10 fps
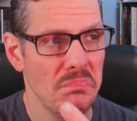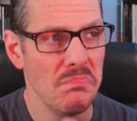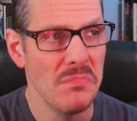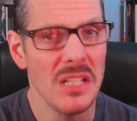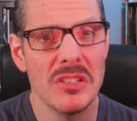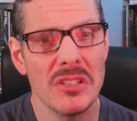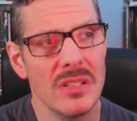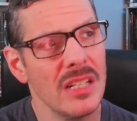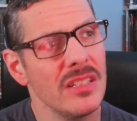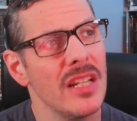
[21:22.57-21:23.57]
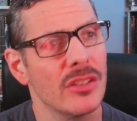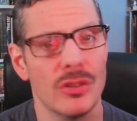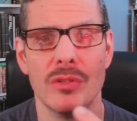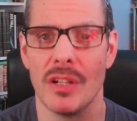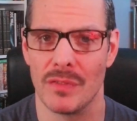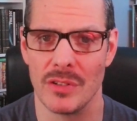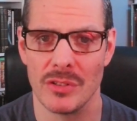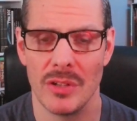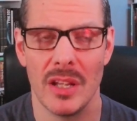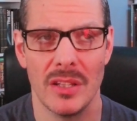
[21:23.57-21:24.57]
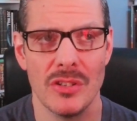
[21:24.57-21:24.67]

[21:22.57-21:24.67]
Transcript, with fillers: That's that's not too different. Uh,